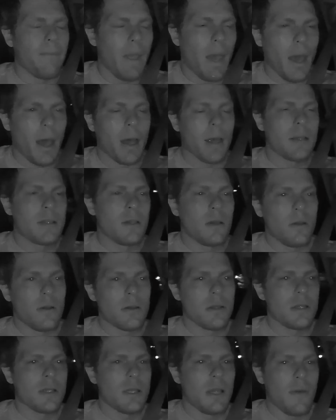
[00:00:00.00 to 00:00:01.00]
Yeah, so
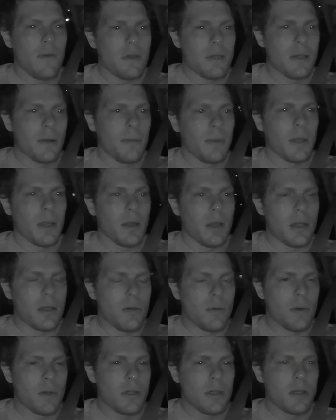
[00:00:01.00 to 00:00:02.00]
yours is seven something,
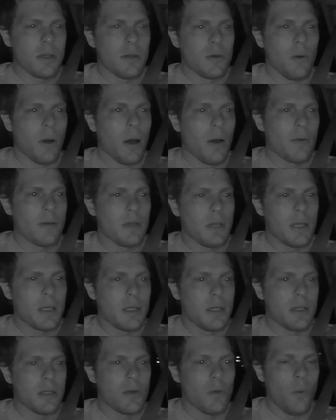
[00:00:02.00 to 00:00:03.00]
this one's 12. So
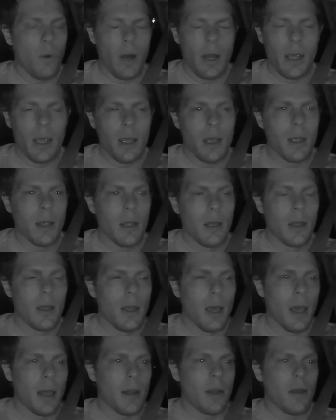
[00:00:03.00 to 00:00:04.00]
this is 20,
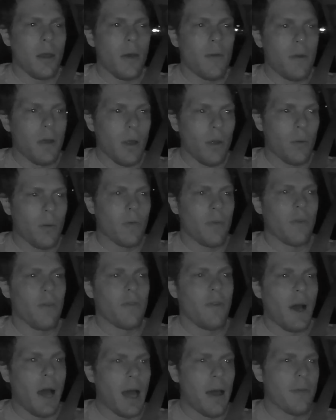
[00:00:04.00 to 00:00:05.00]
and then you have another one
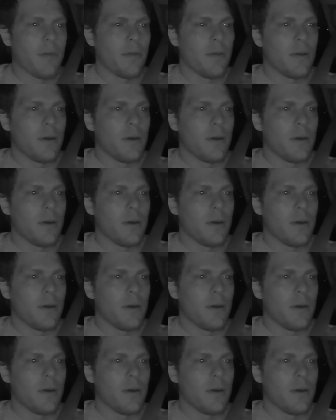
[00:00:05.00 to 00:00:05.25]
for